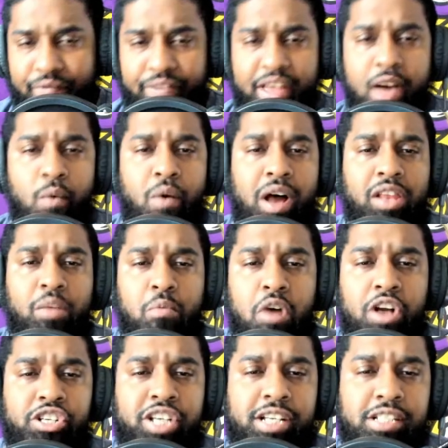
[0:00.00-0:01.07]
That why
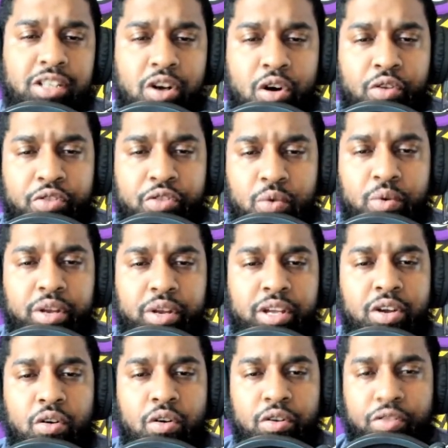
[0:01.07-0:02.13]
Lamar Jackson going through what he
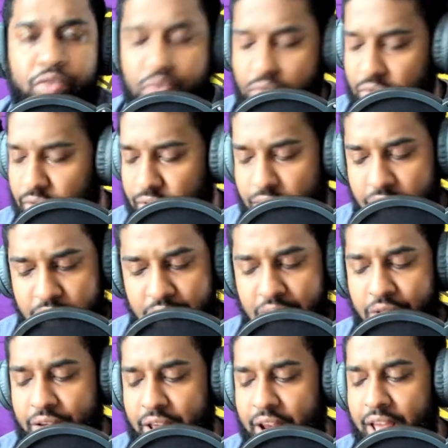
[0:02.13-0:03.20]
going through.
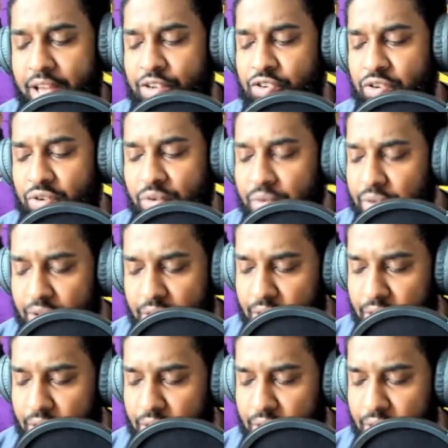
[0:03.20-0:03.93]
No, that ain't true.